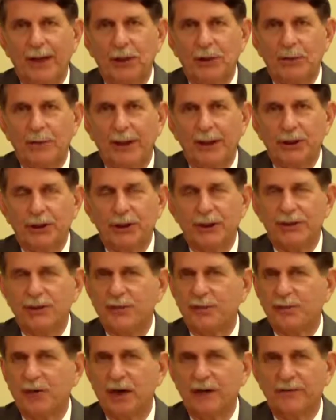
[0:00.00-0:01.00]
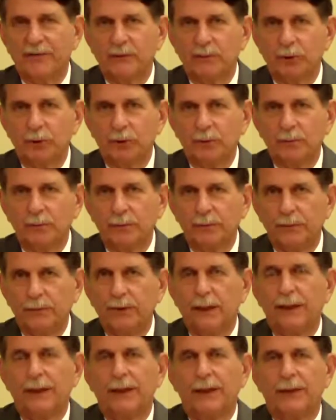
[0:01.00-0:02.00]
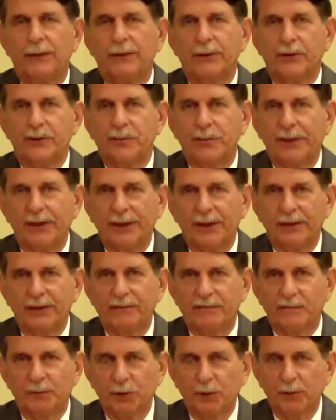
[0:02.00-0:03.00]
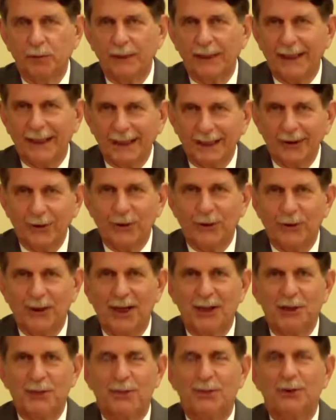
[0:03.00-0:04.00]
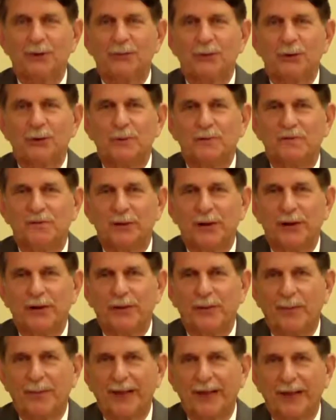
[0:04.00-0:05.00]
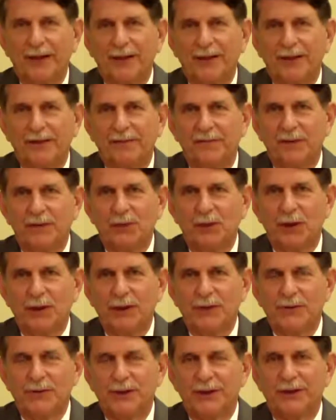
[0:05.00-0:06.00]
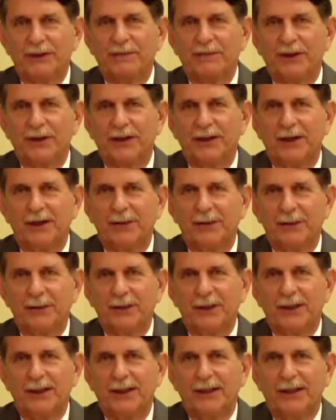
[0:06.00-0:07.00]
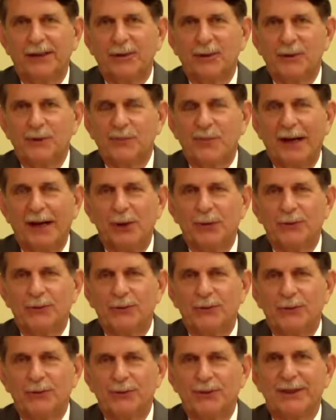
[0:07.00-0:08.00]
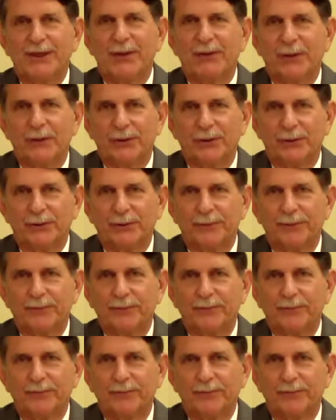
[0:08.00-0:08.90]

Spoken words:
pouch patient has a private room. There's plenty of room in your hospital room for another bed if you want a significant other or spouse to stay with you.